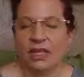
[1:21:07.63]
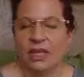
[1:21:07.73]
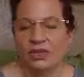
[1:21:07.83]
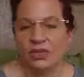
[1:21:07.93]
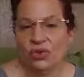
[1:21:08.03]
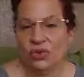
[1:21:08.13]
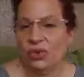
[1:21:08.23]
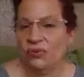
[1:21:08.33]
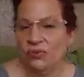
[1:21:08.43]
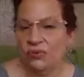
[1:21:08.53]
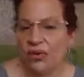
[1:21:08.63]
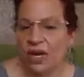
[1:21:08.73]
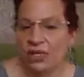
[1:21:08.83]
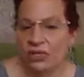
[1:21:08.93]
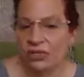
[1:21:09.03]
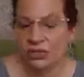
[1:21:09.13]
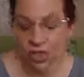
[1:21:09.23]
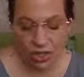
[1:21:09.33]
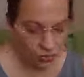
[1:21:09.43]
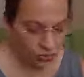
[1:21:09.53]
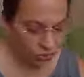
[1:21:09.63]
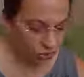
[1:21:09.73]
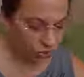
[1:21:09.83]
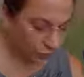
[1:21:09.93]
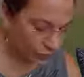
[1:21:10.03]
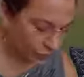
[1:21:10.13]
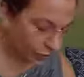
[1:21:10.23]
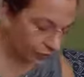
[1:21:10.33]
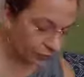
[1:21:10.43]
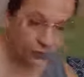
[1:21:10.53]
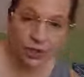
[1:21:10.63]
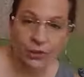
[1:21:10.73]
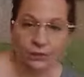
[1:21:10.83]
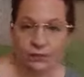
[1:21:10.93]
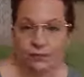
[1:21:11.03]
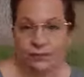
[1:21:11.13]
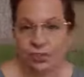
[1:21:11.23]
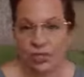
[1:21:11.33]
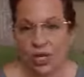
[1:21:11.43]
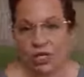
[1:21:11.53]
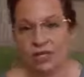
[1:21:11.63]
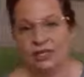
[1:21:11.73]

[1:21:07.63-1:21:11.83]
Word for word: Yeah, so Victoria, I just saw you with a strawberry um, milkshake.